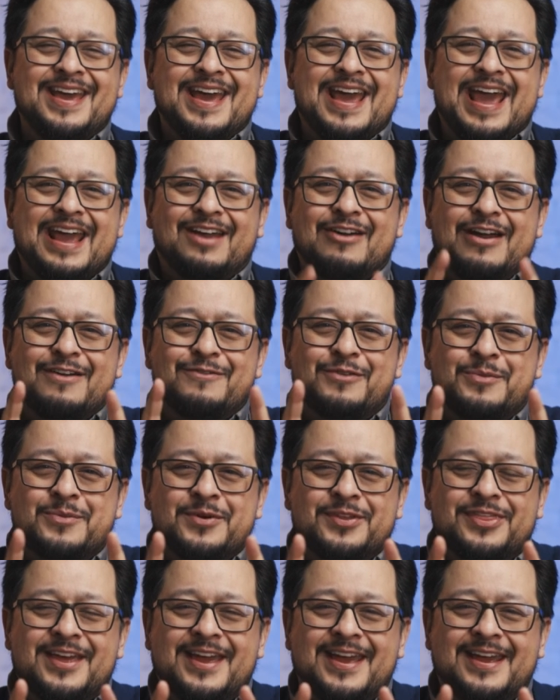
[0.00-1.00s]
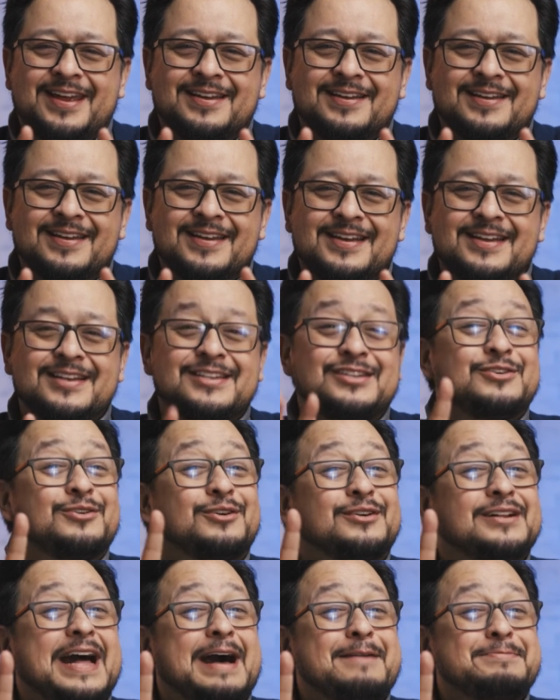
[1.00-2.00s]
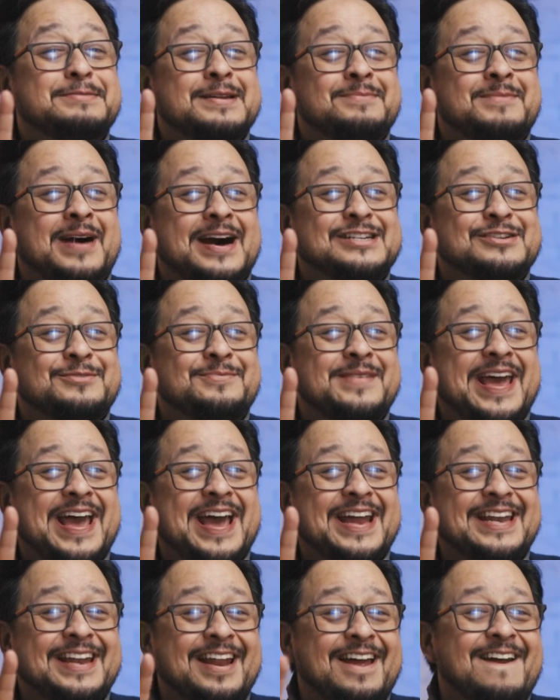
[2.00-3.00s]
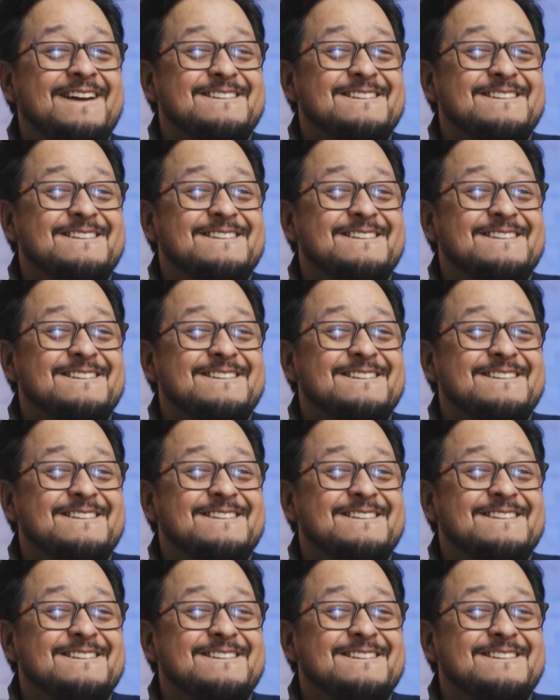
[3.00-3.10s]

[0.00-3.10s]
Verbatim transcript: Hey, Crave, one more thing. Two claps and a macho man.